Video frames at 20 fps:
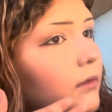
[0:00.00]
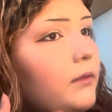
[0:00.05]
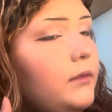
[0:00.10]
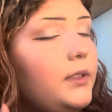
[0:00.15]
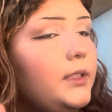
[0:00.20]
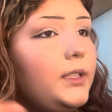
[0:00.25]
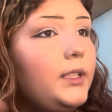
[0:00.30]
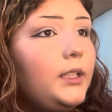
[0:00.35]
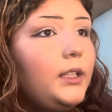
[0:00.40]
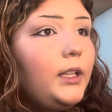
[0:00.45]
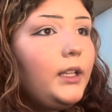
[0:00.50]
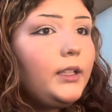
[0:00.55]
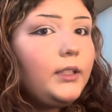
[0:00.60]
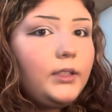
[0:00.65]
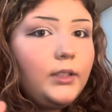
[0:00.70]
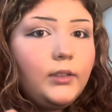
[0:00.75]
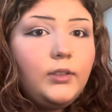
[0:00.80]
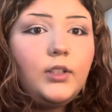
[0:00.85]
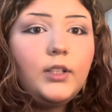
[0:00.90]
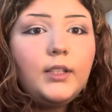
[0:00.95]
See, look,
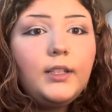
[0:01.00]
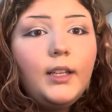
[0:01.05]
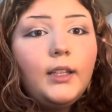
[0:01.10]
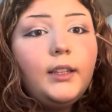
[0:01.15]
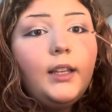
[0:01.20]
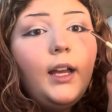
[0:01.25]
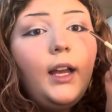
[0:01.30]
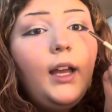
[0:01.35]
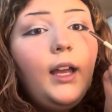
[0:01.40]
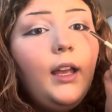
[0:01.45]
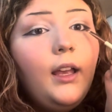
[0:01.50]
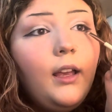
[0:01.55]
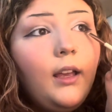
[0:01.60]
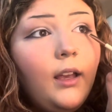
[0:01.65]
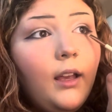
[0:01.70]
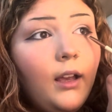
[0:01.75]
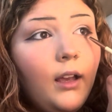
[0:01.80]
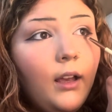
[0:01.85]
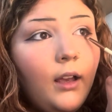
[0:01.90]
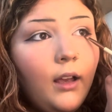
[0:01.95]
just like that,
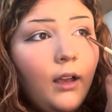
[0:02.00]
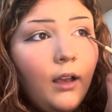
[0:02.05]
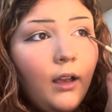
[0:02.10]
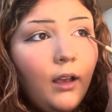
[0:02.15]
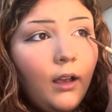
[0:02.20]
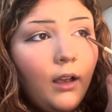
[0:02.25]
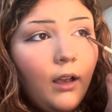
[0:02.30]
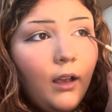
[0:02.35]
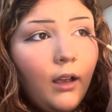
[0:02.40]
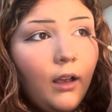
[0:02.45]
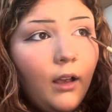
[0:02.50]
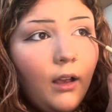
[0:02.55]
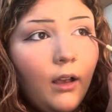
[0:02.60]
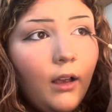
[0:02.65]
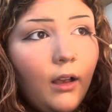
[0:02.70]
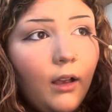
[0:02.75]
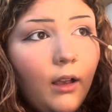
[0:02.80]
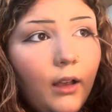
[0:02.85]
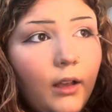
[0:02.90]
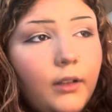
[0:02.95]

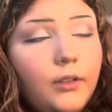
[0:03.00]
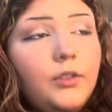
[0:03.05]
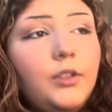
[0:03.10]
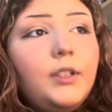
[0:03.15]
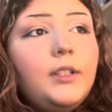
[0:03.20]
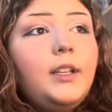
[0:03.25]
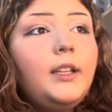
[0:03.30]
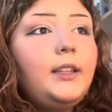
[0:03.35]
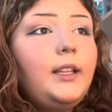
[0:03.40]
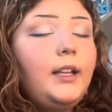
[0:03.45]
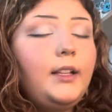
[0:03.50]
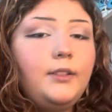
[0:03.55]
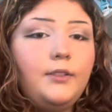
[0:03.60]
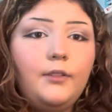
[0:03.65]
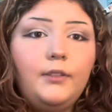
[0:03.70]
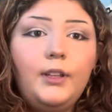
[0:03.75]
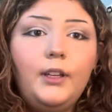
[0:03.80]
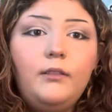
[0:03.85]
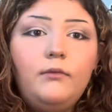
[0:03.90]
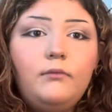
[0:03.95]
and just like that, it's
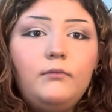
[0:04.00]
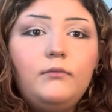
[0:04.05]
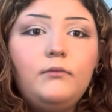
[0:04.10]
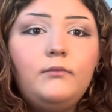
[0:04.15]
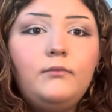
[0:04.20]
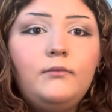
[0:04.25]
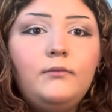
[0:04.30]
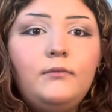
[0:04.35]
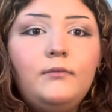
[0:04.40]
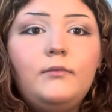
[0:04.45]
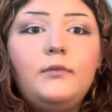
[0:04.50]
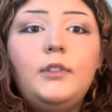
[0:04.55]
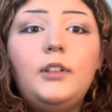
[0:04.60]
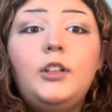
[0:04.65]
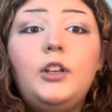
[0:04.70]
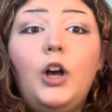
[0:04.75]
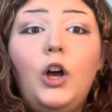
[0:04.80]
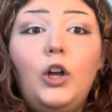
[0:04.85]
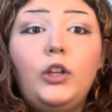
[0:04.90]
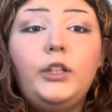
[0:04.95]

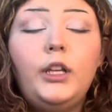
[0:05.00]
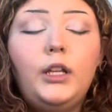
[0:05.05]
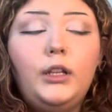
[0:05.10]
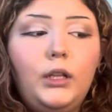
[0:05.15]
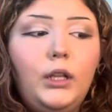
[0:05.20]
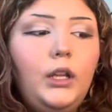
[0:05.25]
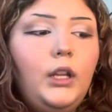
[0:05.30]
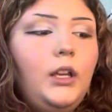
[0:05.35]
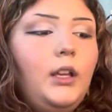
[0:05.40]
all done.